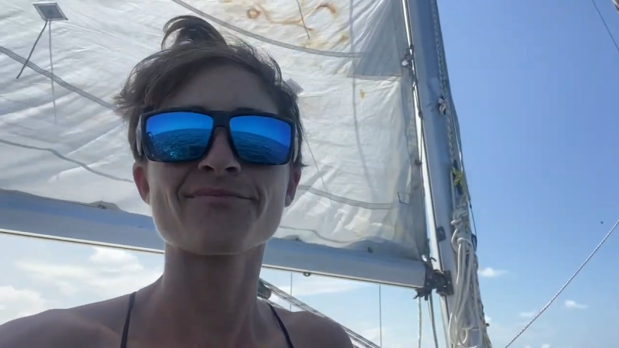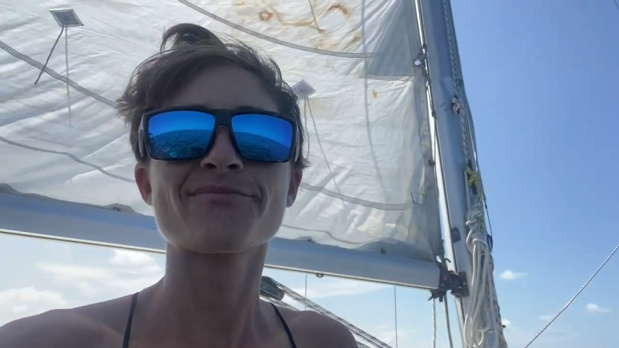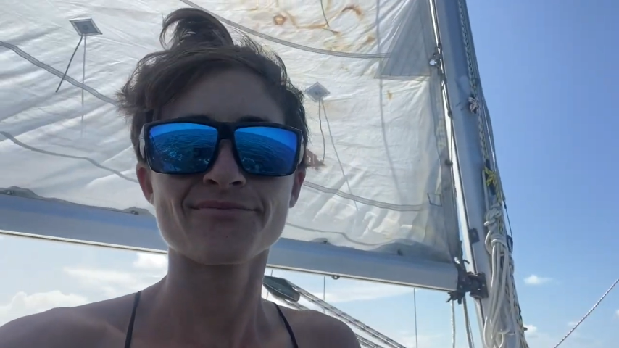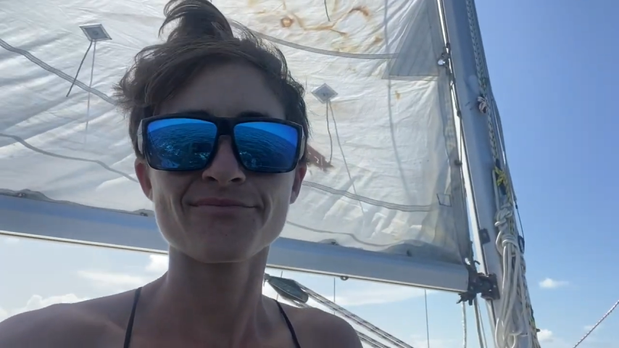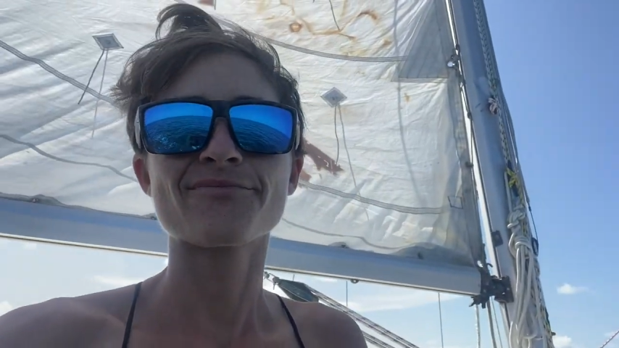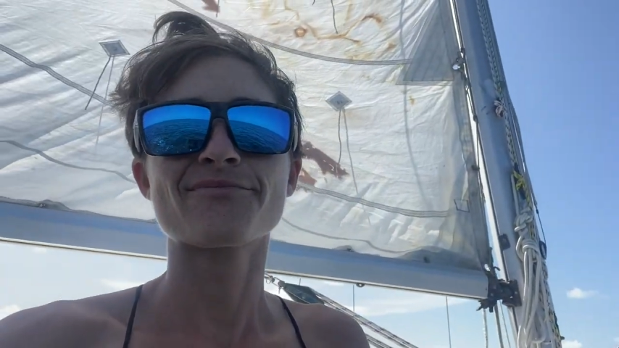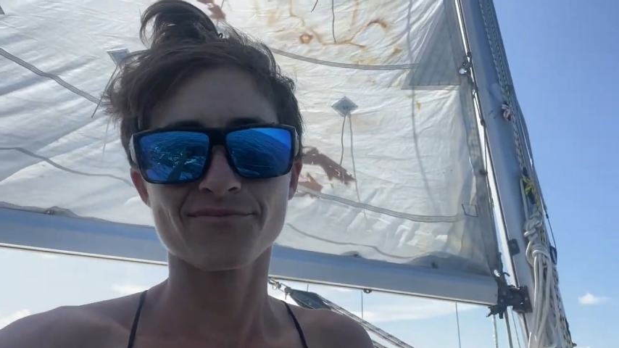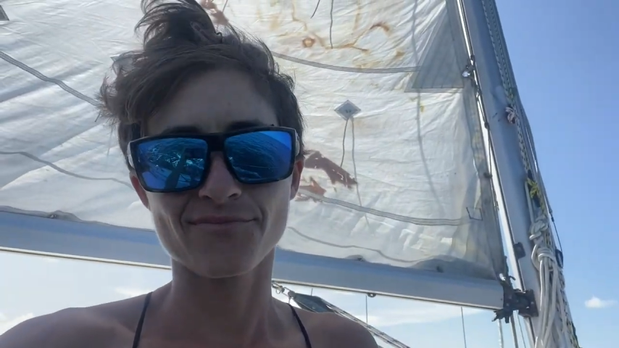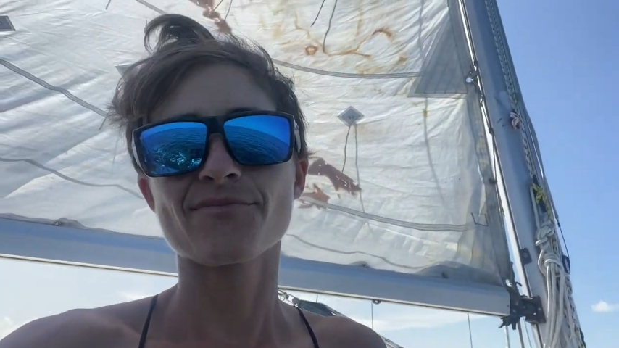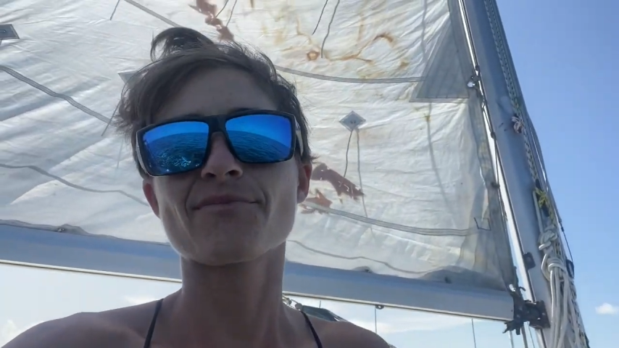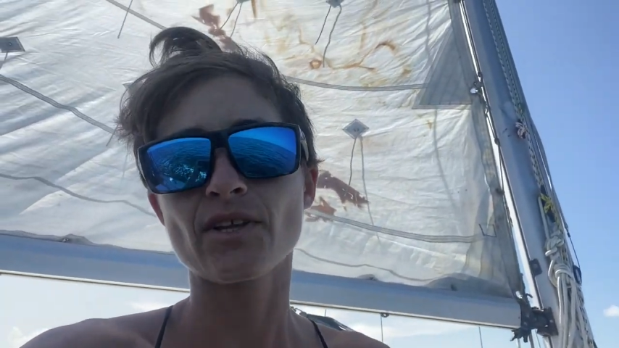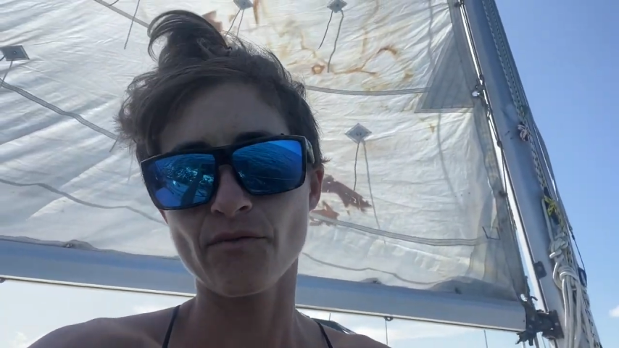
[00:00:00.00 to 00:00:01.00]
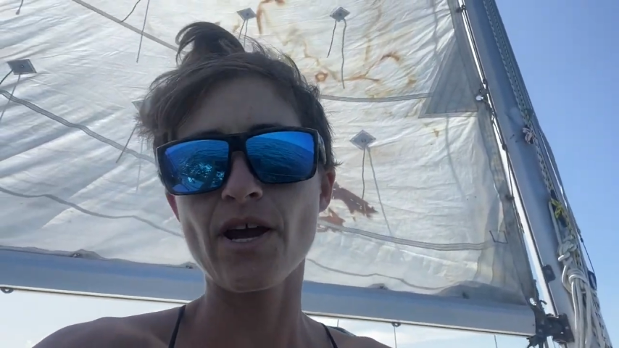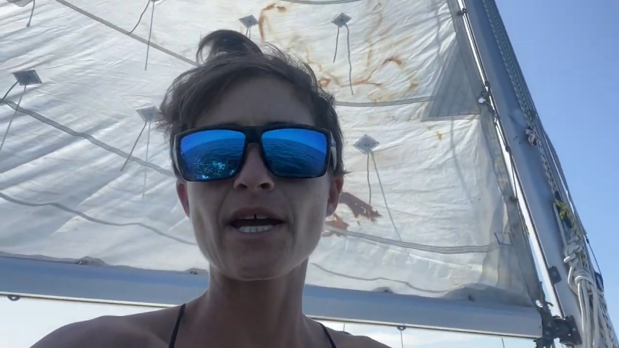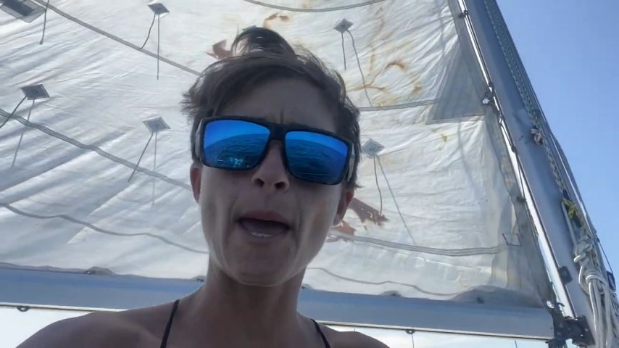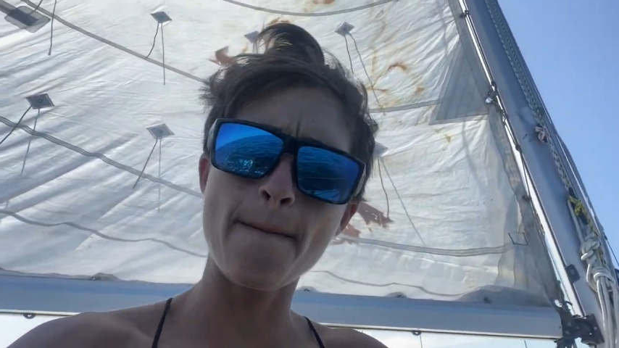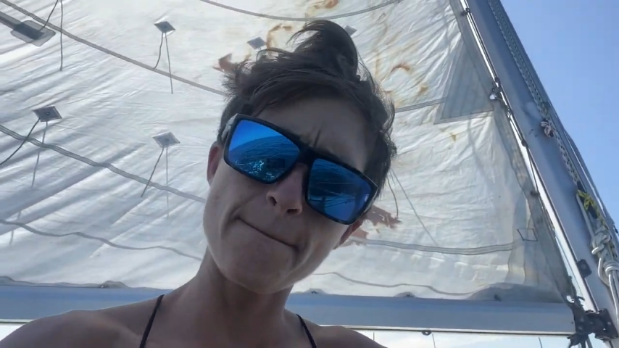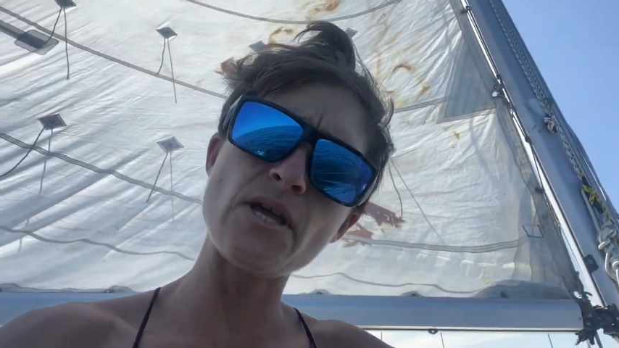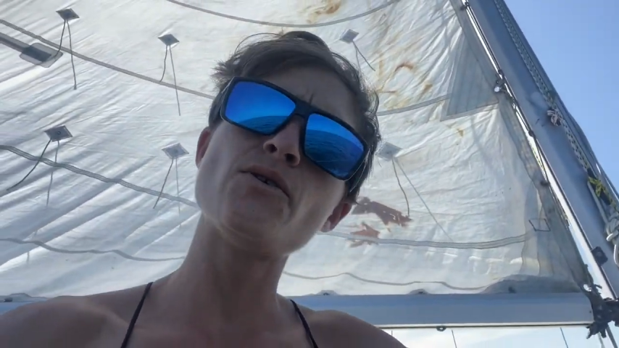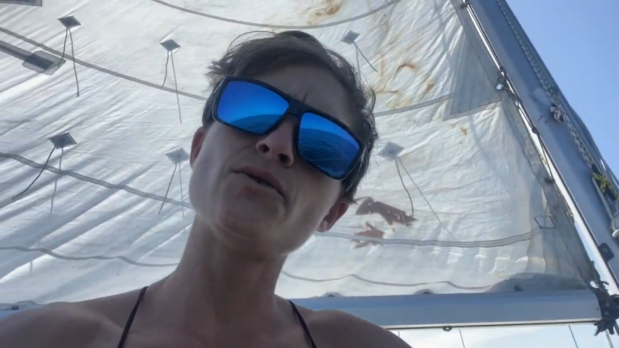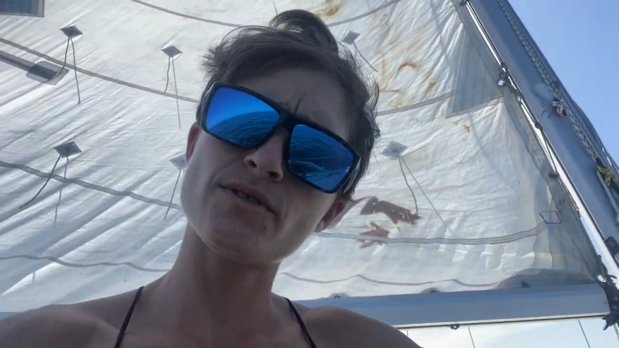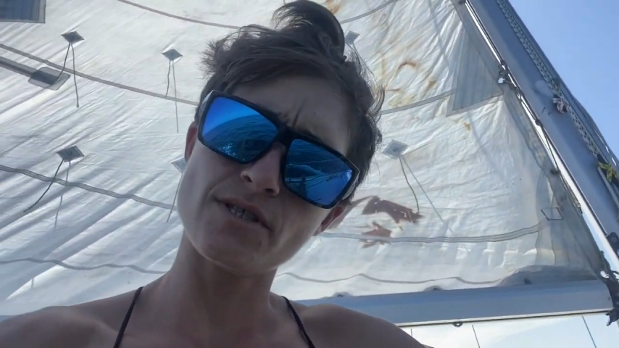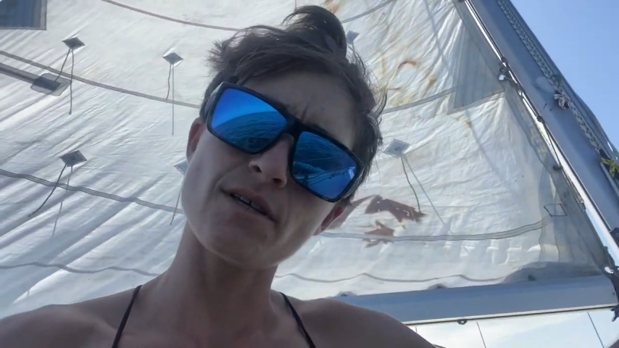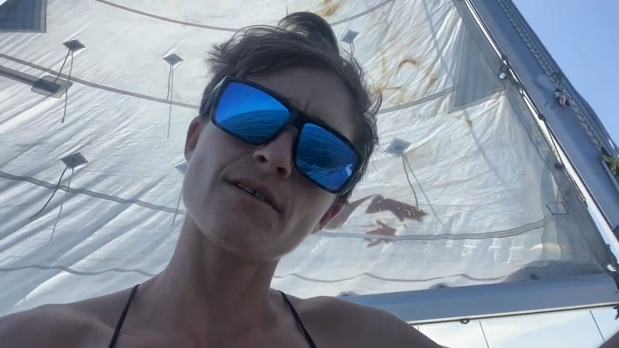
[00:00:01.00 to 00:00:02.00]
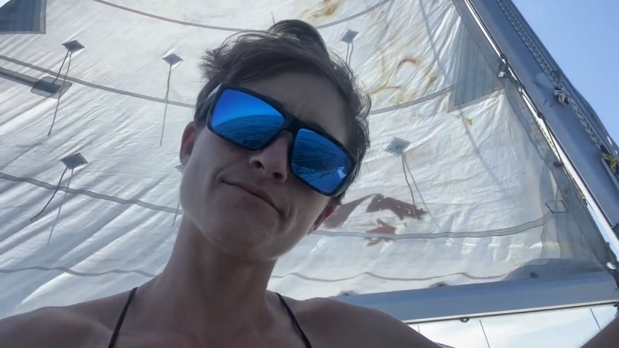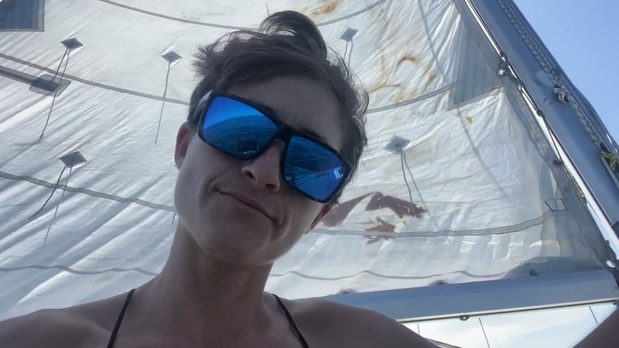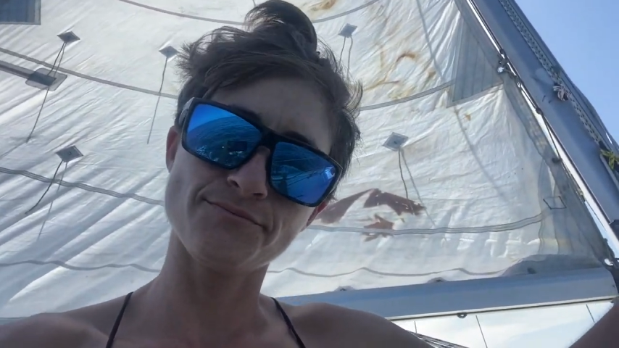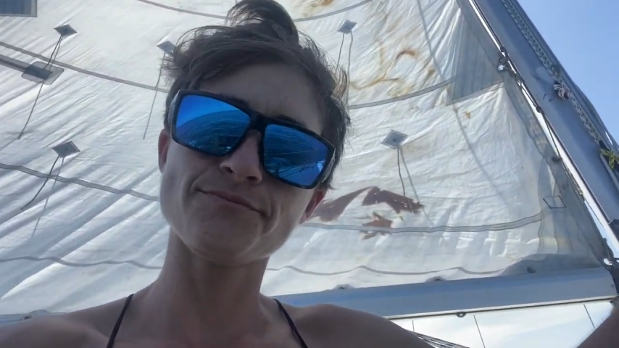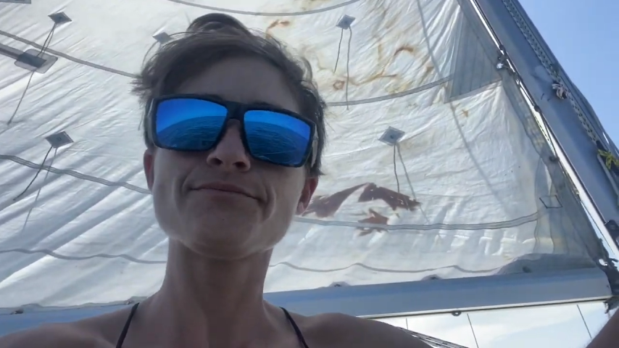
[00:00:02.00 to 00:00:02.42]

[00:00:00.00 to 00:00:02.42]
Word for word: you know there's nothing left to